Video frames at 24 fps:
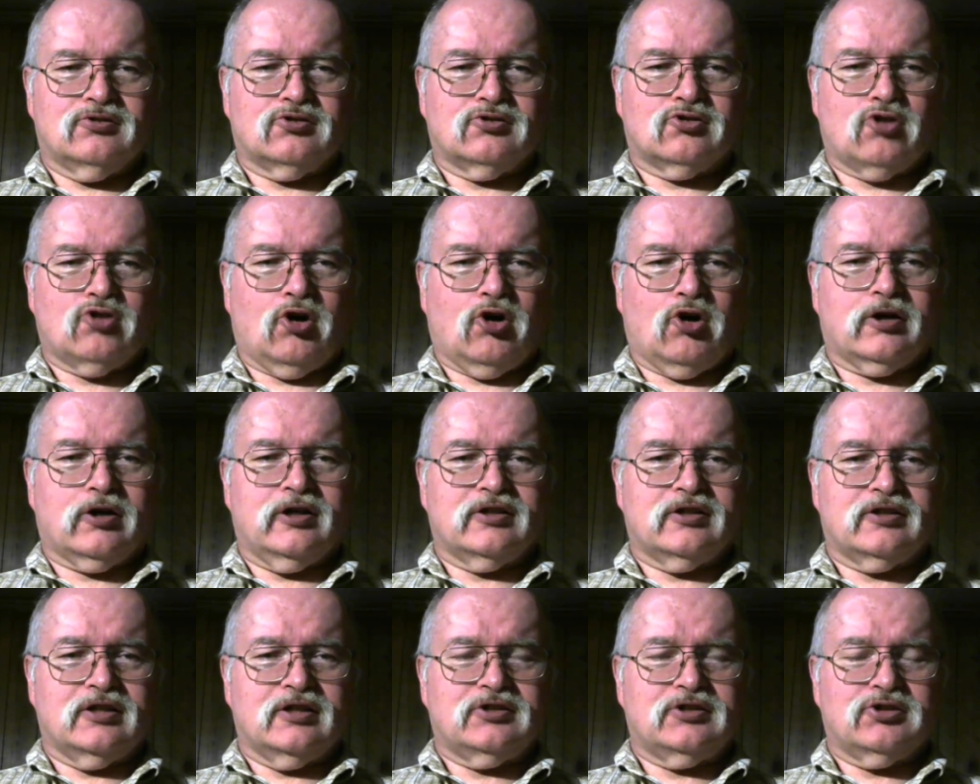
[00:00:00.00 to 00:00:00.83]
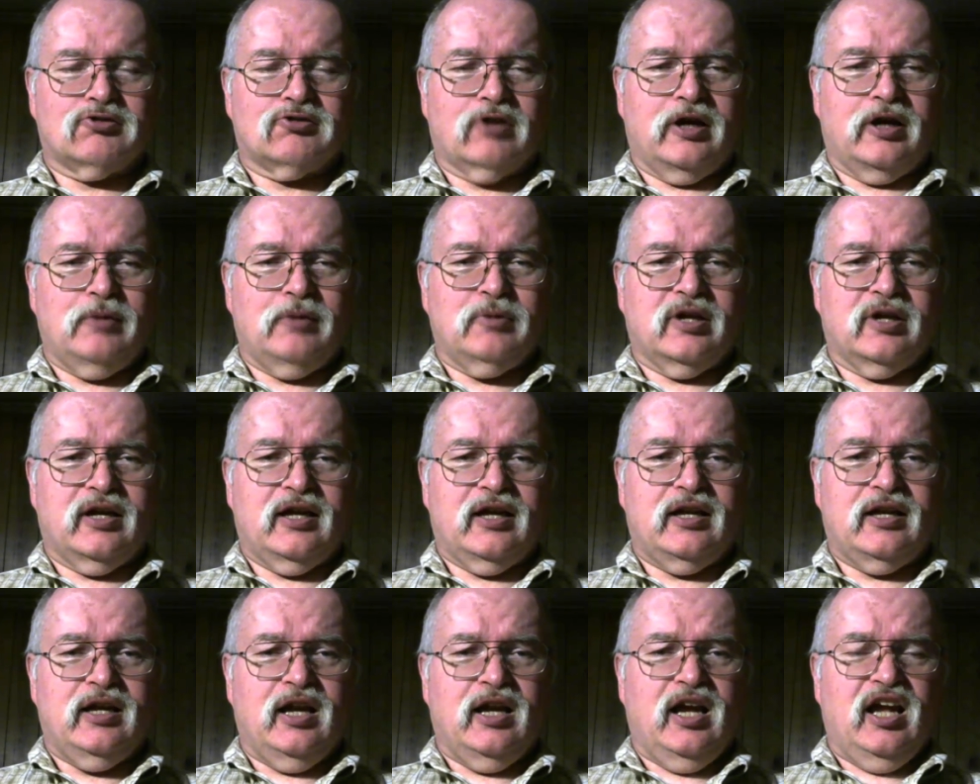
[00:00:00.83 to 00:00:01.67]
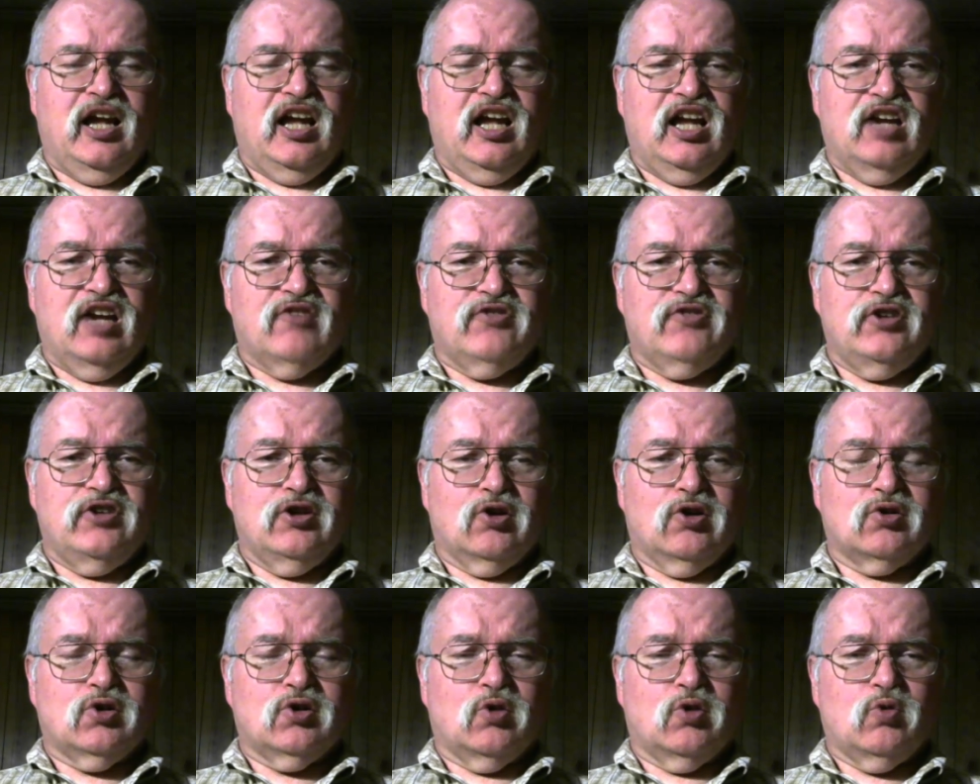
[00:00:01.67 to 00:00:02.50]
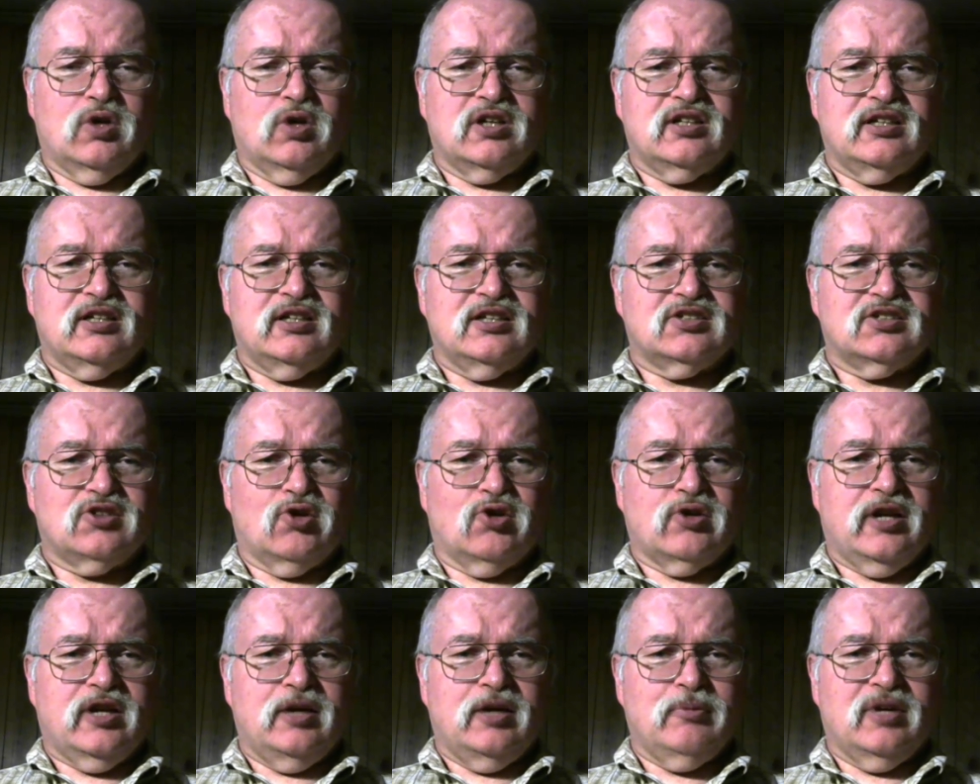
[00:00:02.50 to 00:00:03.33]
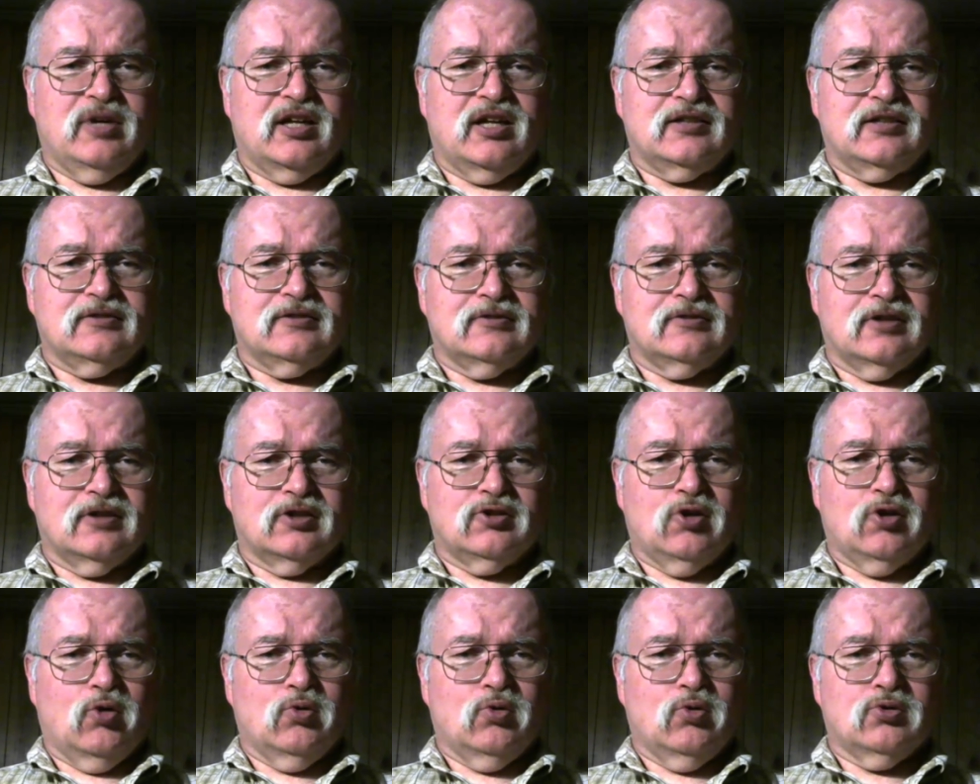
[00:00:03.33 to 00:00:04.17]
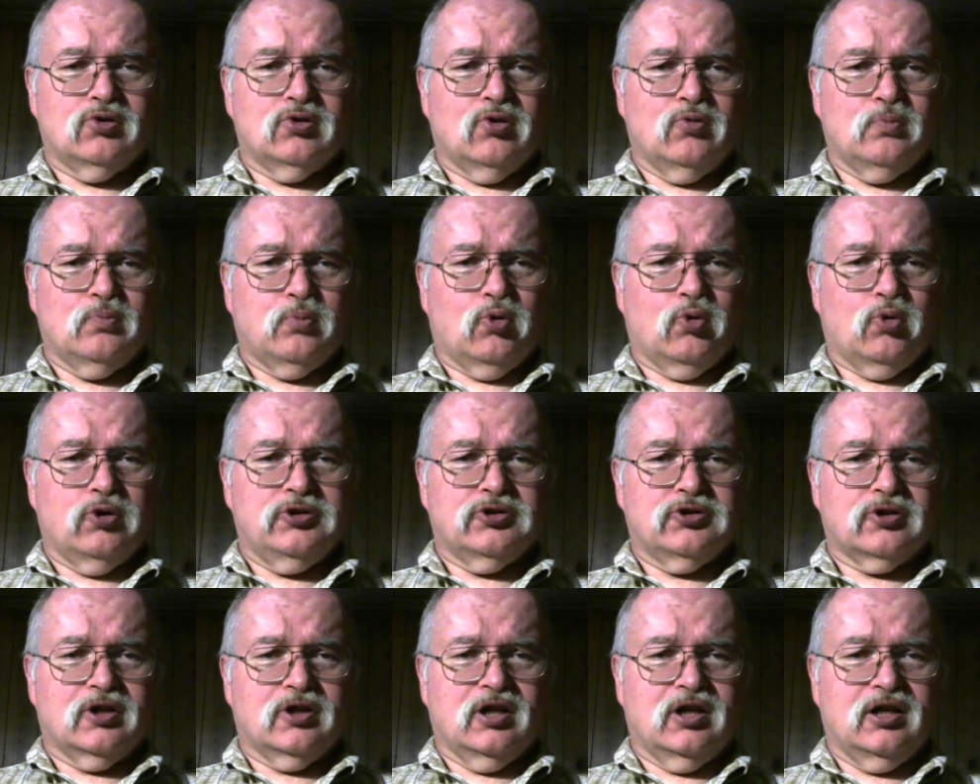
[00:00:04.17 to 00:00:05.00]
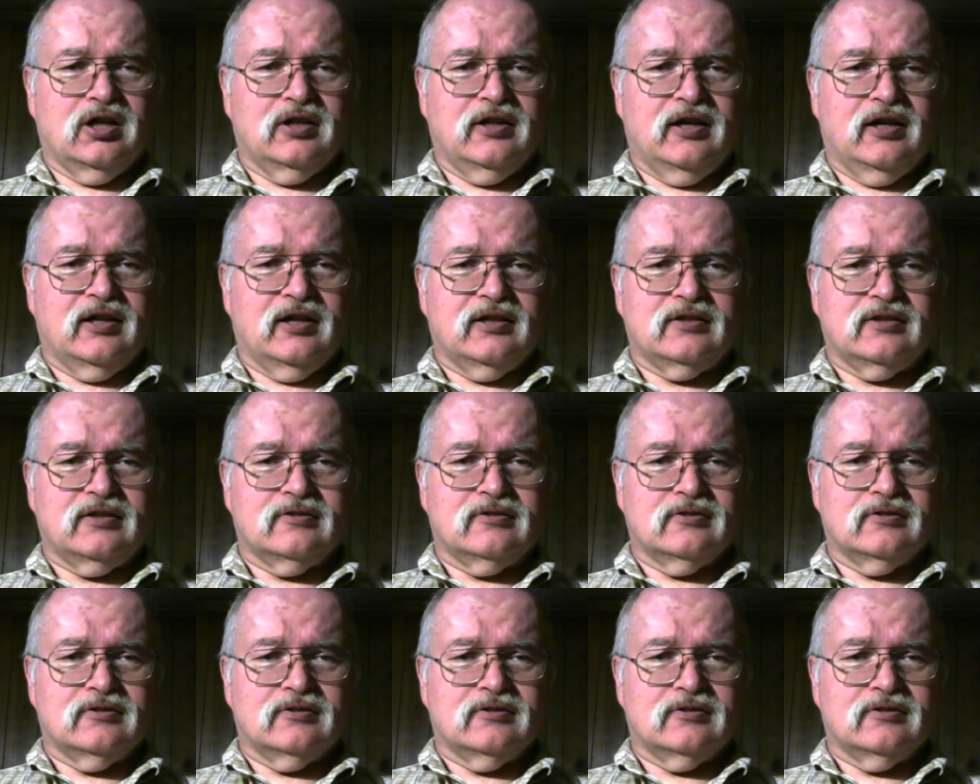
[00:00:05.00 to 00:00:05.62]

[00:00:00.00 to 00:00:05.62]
target that you're aiming at. If you don't know what it is, don't aim at it. Don't point your gun at it.